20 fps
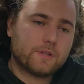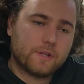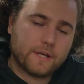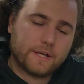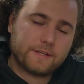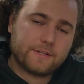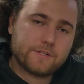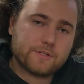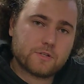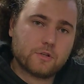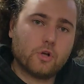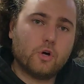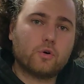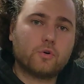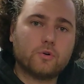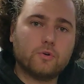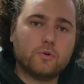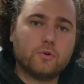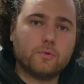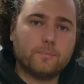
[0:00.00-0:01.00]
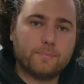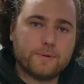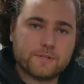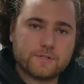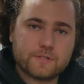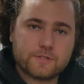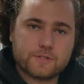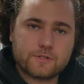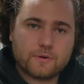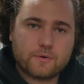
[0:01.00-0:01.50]
like these local
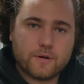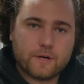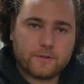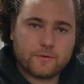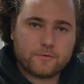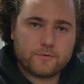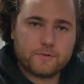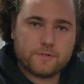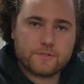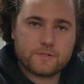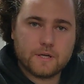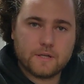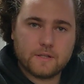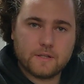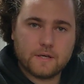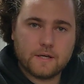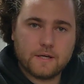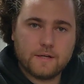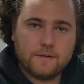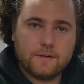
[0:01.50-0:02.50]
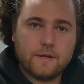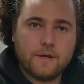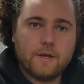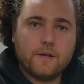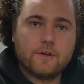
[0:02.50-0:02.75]
business directories online.